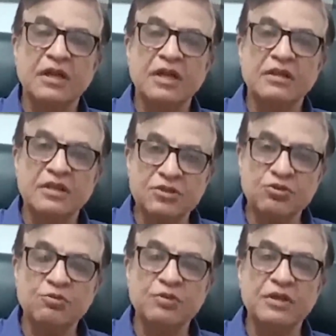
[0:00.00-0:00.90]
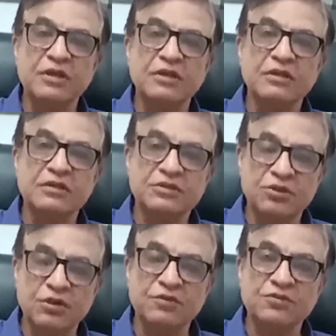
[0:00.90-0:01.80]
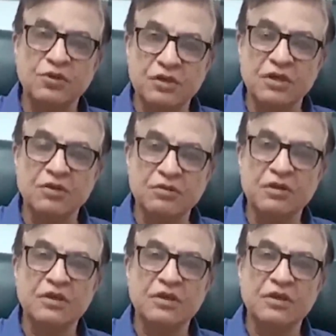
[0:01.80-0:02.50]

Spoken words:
and they should be sort of sorted out.